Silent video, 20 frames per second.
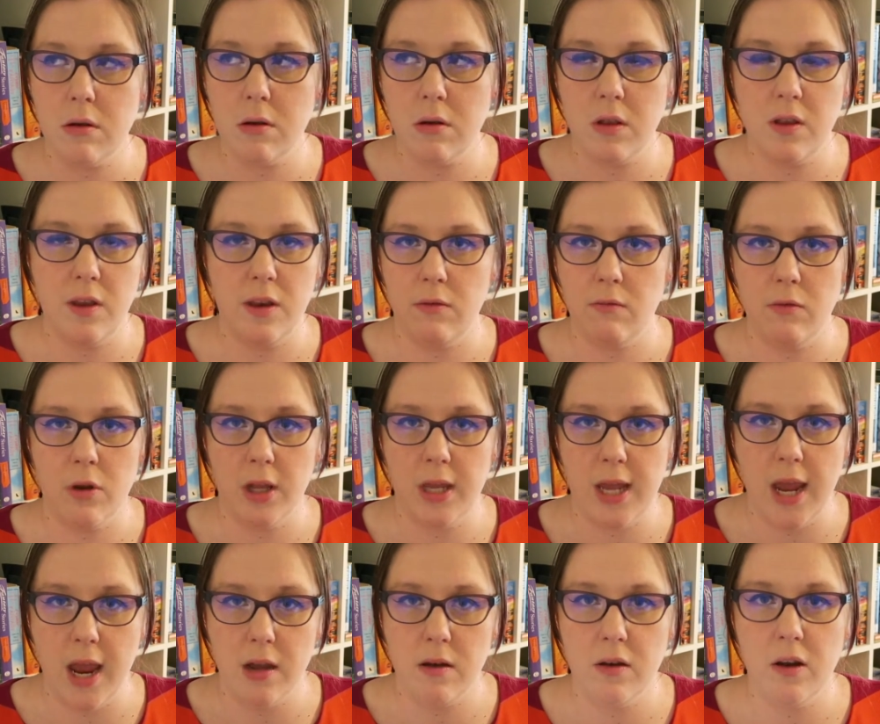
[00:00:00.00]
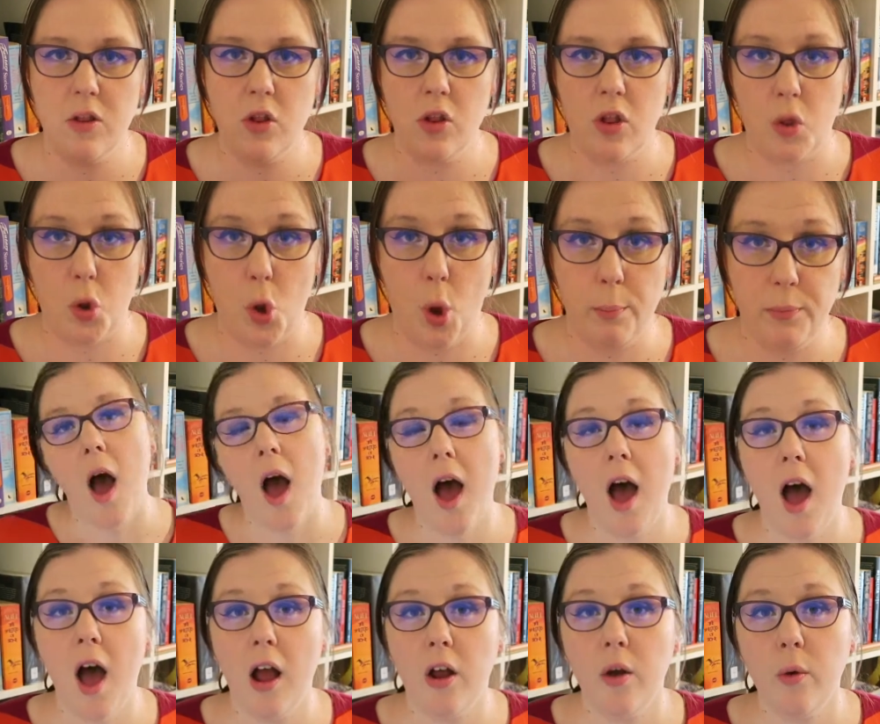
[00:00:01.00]
It didn't really end, it just stopped.
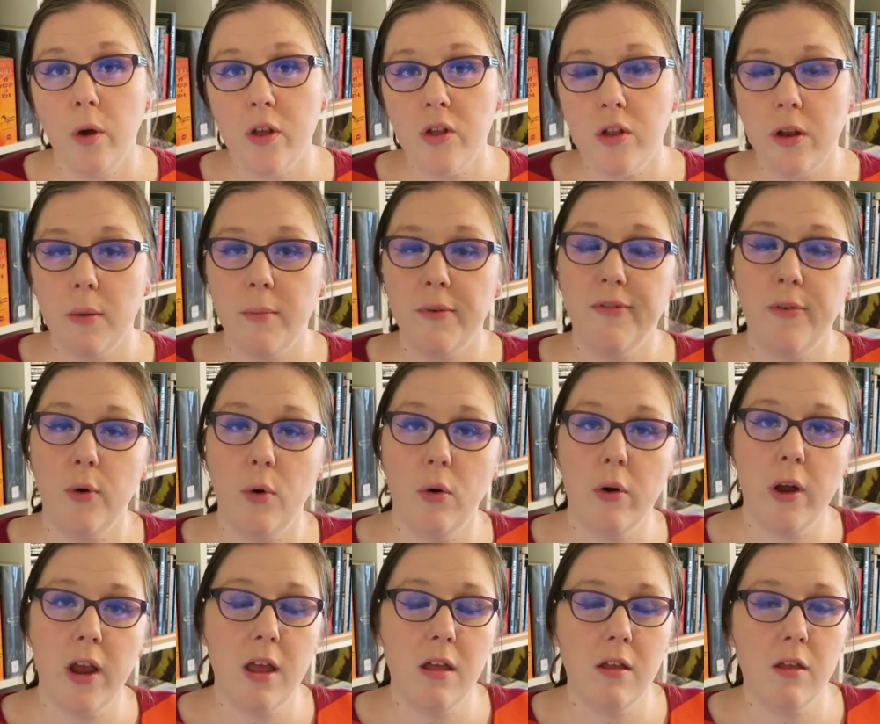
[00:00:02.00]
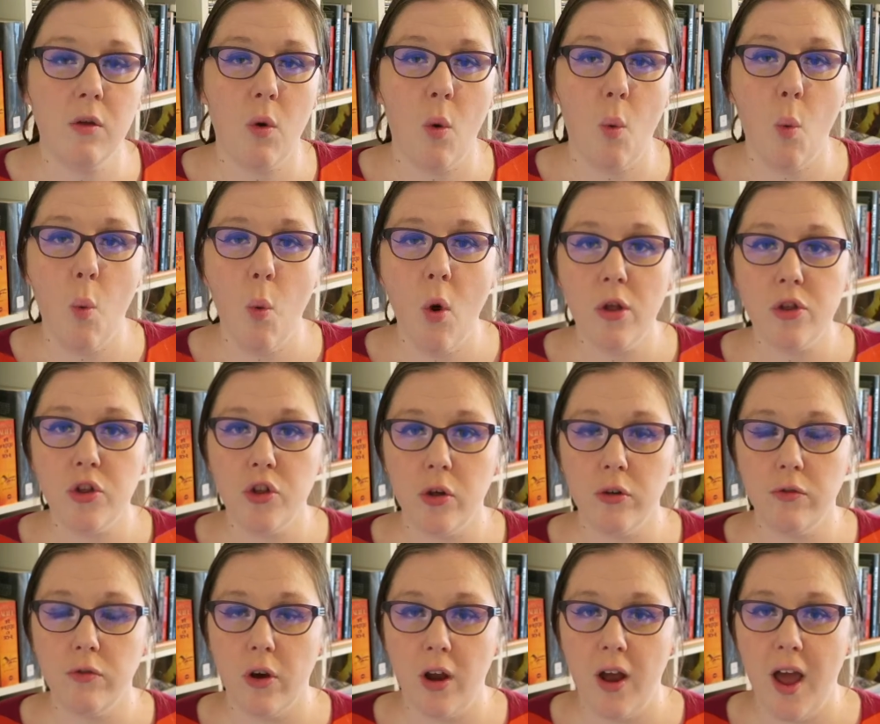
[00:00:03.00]
Question number 4 is, what
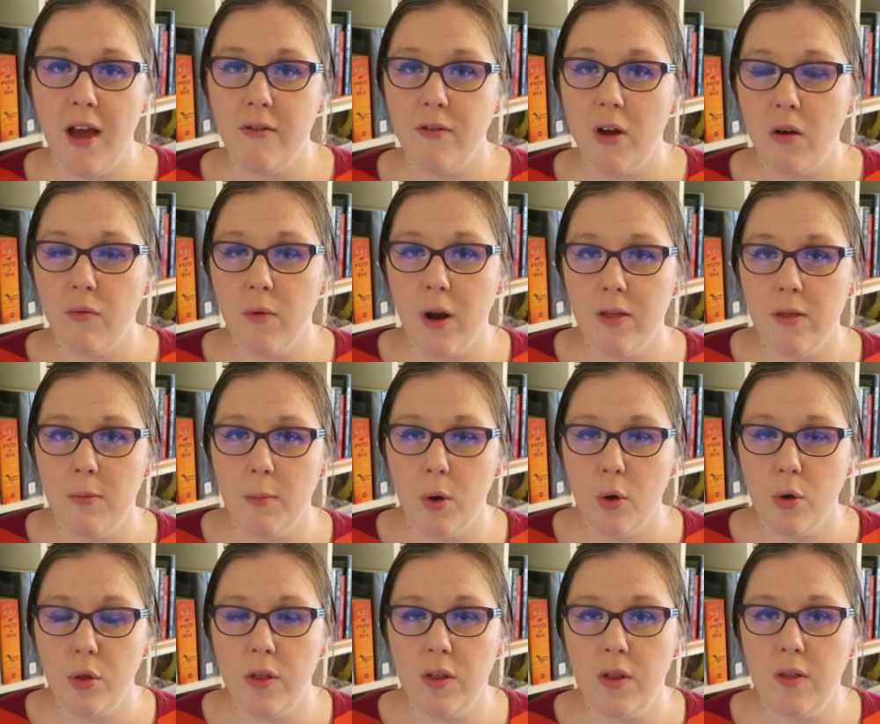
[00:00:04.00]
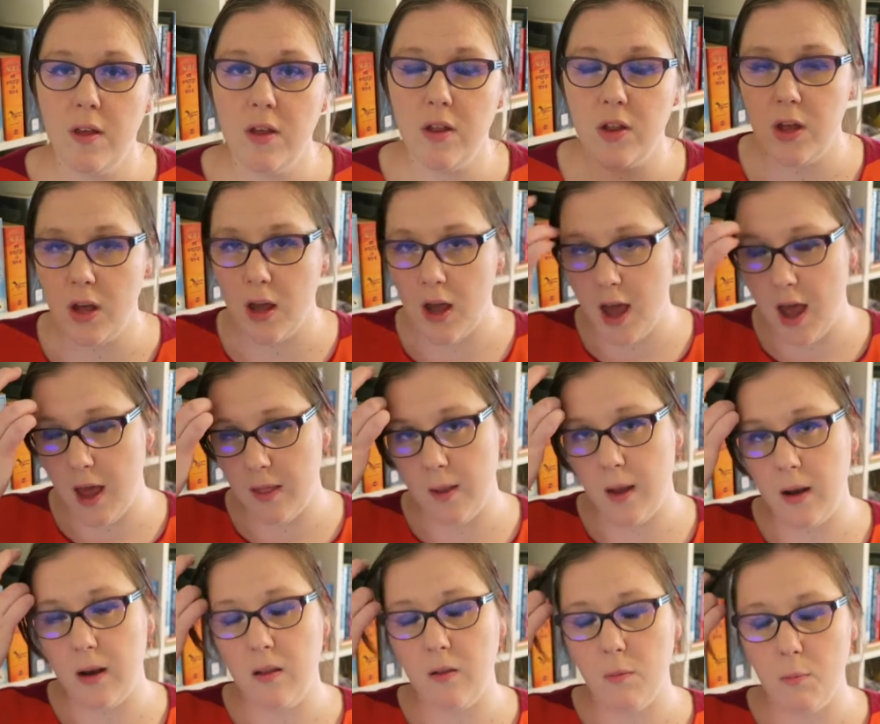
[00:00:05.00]
genre have I read the most this year? And
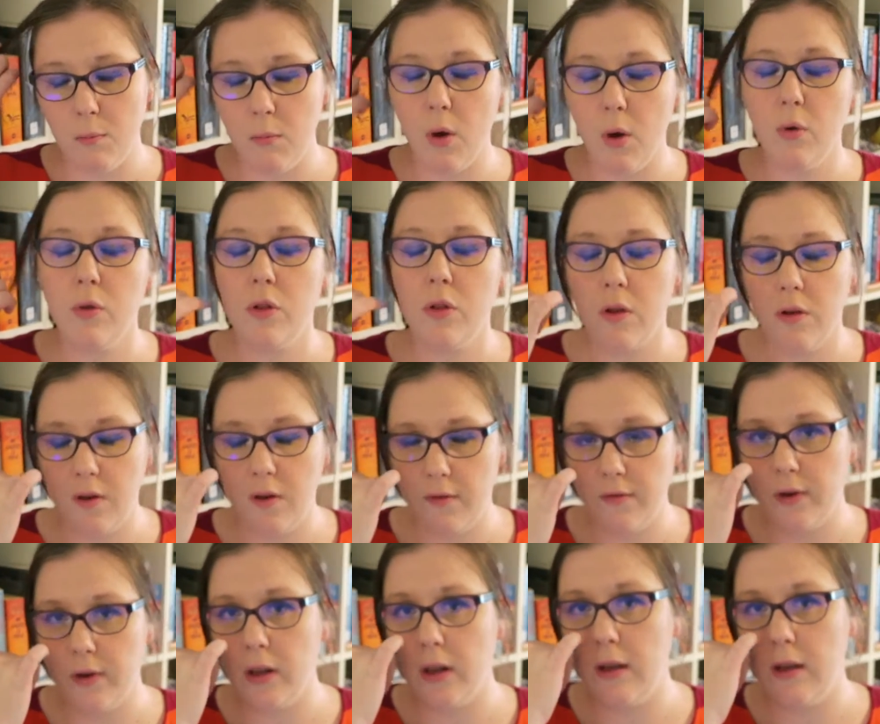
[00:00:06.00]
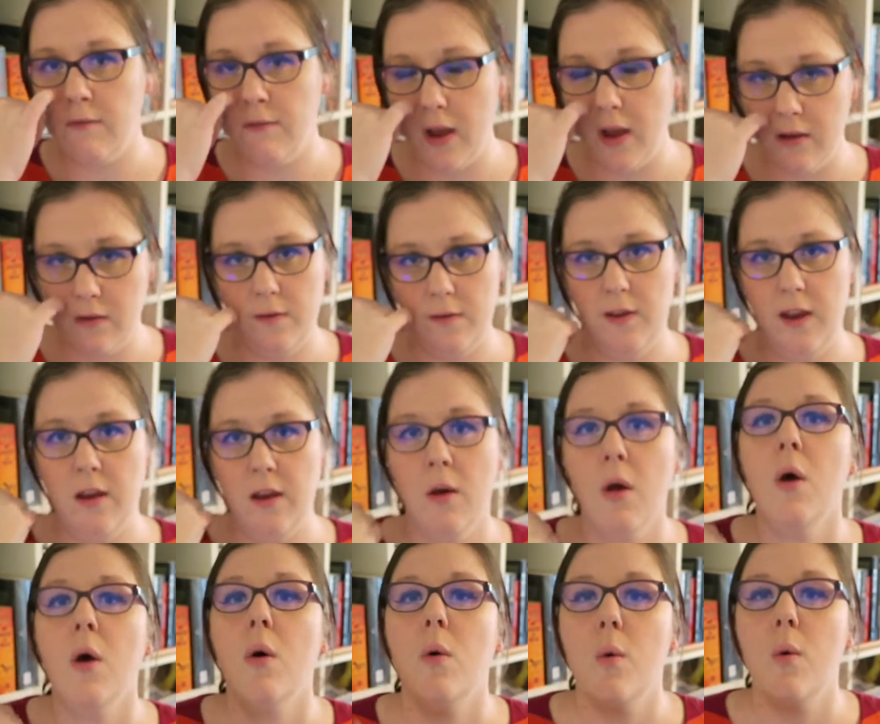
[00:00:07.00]
that is most definitely fantasy.
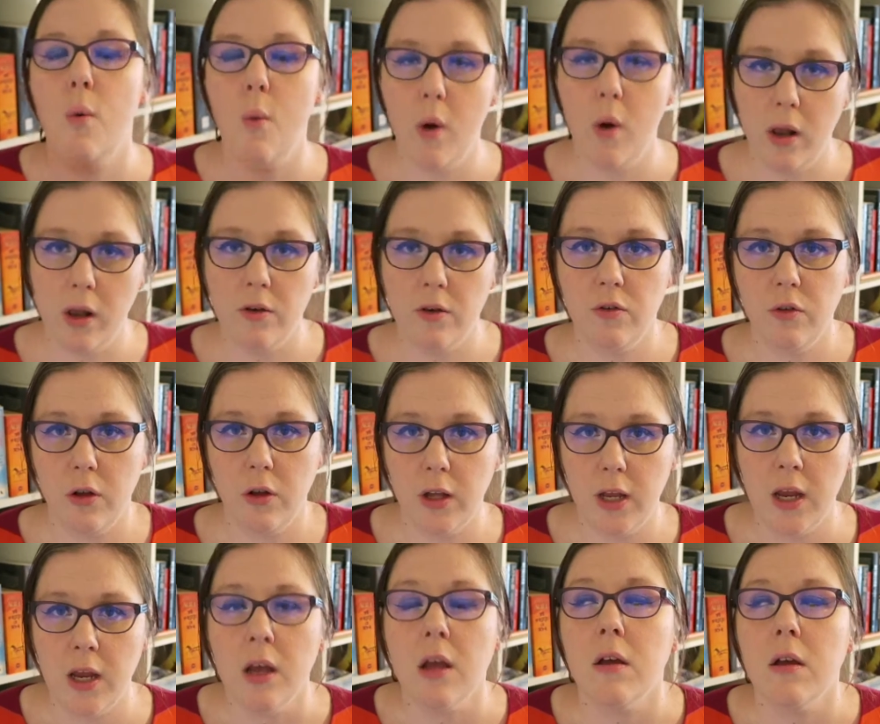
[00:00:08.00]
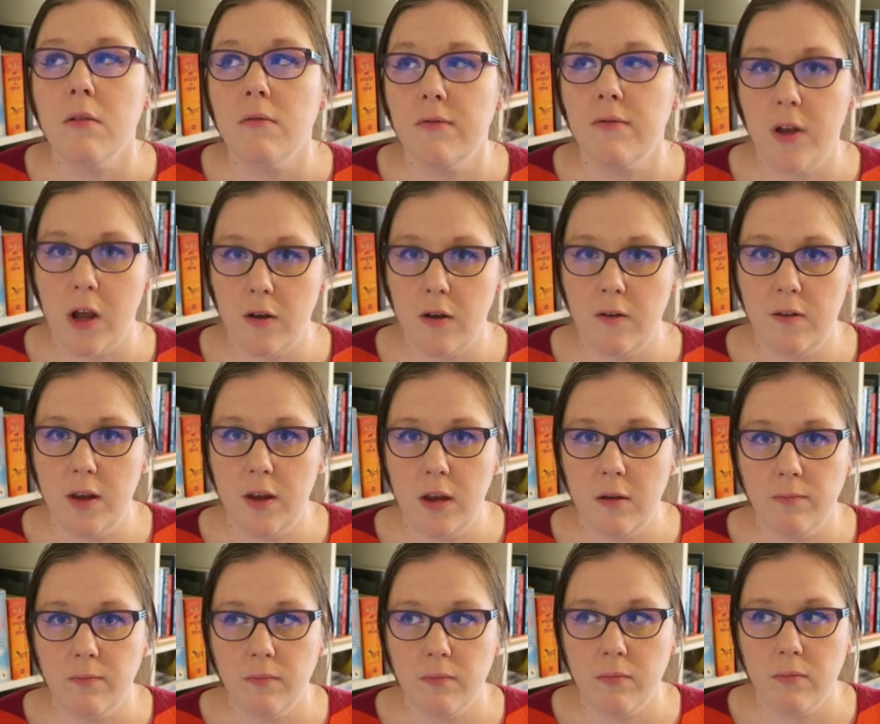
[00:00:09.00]
Well and truly fantasy.